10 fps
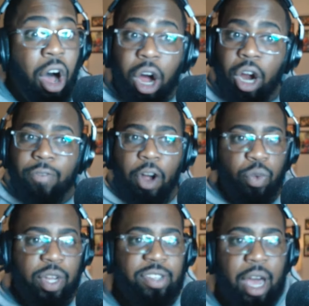Arvo
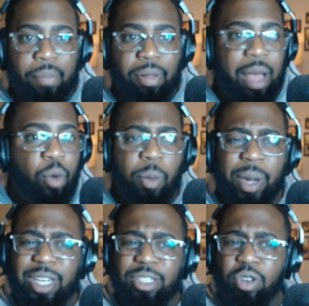Reese got to play more
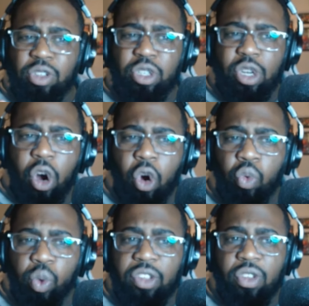because there's no
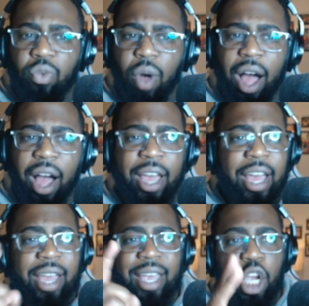reason why
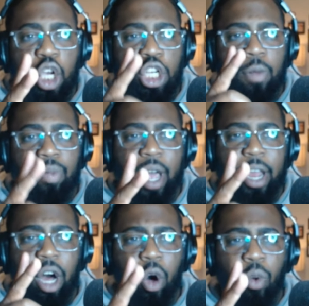he should have
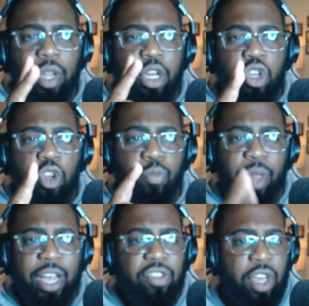played only 2
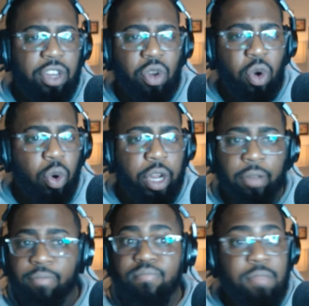plays against Oregon.